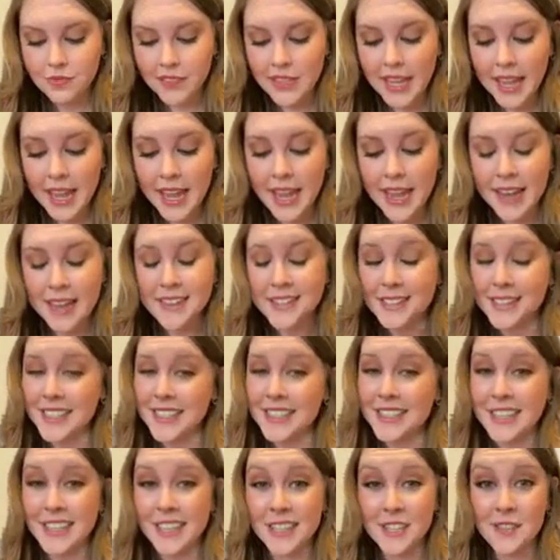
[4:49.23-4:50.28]
and
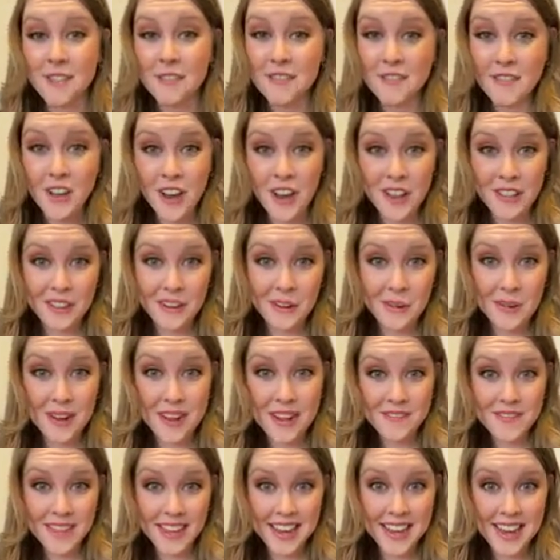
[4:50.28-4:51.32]
sees his father
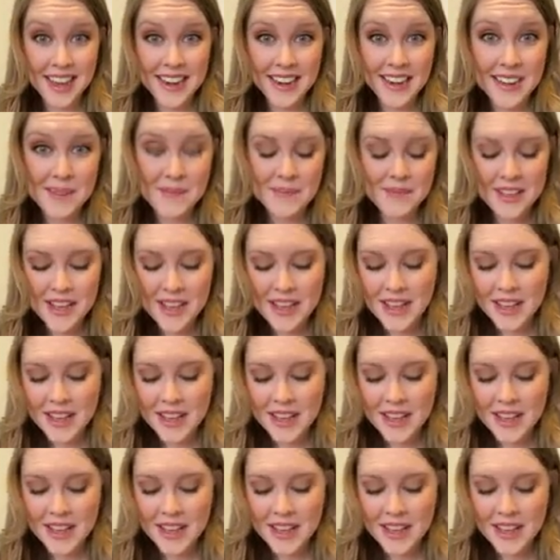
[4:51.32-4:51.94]
waving at him.